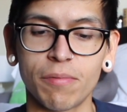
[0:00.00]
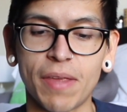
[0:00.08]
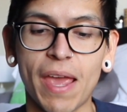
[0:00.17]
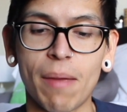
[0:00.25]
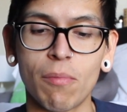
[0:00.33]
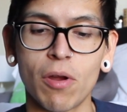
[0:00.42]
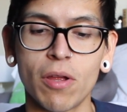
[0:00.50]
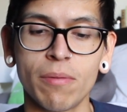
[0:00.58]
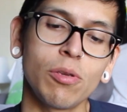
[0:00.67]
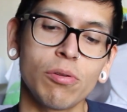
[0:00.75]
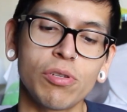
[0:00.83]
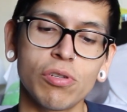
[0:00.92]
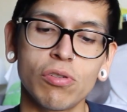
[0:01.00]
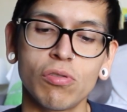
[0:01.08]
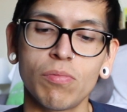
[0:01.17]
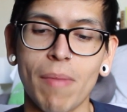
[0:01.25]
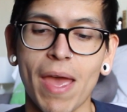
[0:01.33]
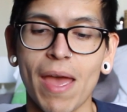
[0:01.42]
camera,
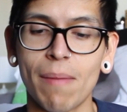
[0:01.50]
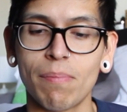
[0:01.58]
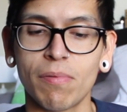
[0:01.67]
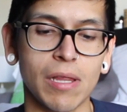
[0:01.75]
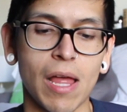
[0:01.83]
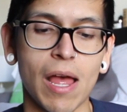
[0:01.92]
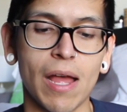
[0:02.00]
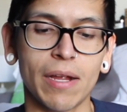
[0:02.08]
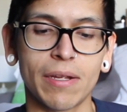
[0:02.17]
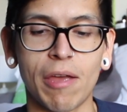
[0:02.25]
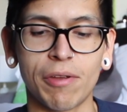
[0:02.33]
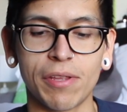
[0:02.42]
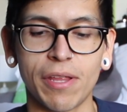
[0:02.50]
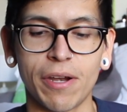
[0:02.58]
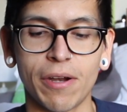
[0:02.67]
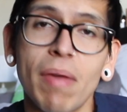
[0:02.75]
YouTube, maps, clock, calculator.